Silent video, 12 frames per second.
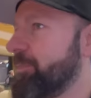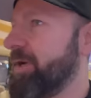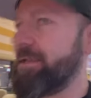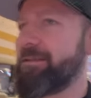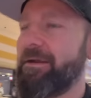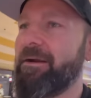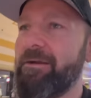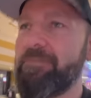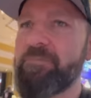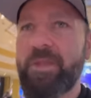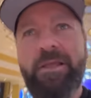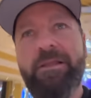pot there.
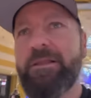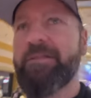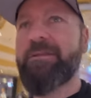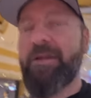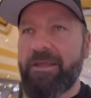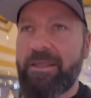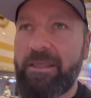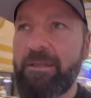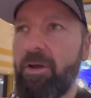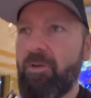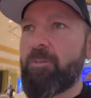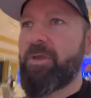
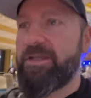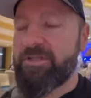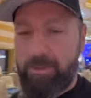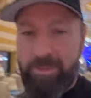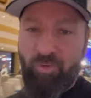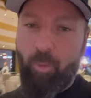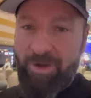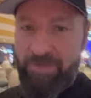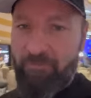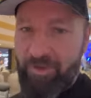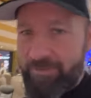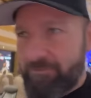Tranquilo. The blinds are gonna be
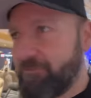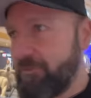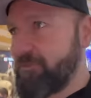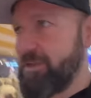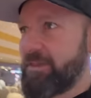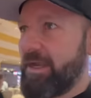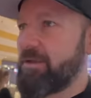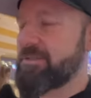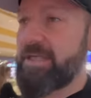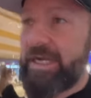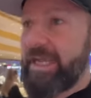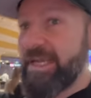25 and
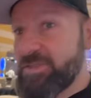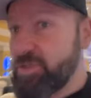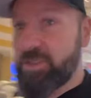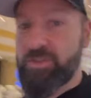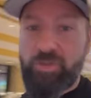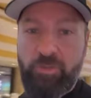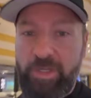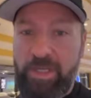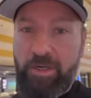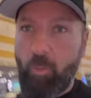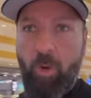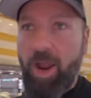50,000, and I guess you can tune in
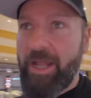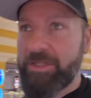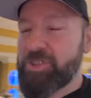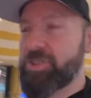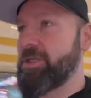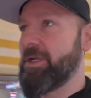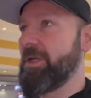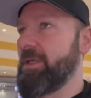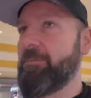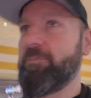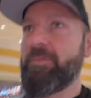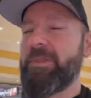and watch
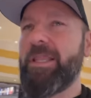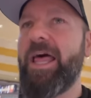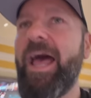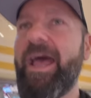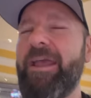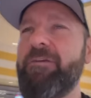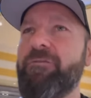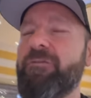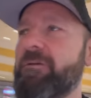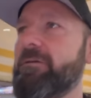live